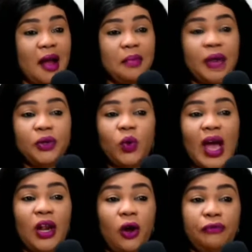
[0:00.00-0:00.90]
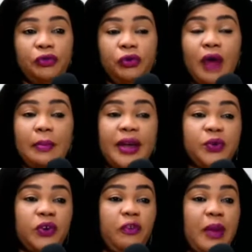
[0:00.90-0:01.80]
you know I love you. Grandma is
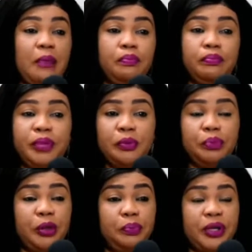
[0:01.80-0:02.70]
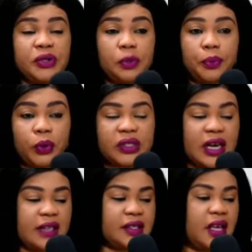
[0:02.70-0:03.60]
one of my big
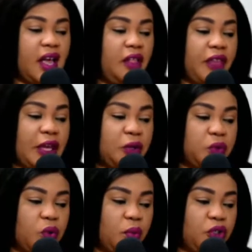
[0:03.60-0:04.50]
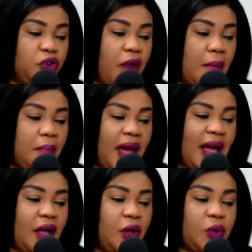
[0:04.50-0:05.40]
supporters. Thank you so much, Grandma.
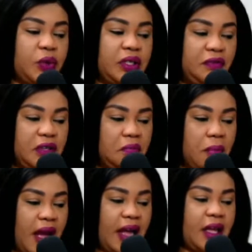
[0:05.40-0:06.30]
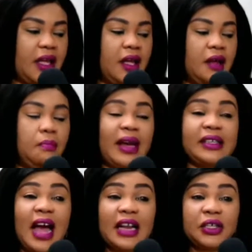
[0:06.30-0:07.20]
Good evening, Ma. My
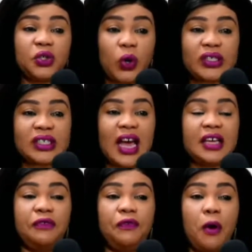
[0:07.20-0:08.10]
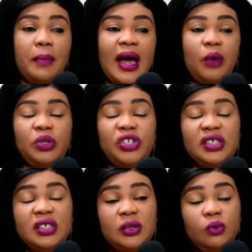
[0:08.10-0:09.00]
darling daughter, Ifoma, which is
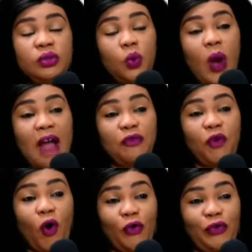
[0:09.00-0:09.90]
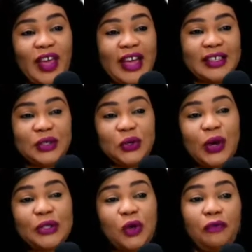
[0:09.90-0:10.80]
the wife of Eddie. You know,
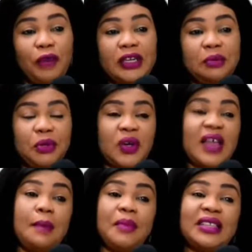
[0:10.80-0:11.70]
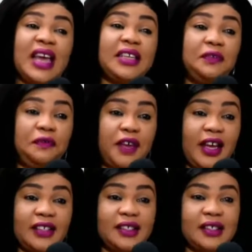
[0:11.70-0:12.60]
it's so funny because I met Eddie
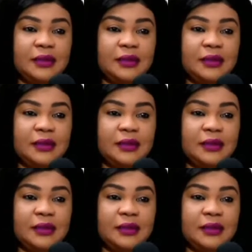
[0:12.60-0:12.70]
first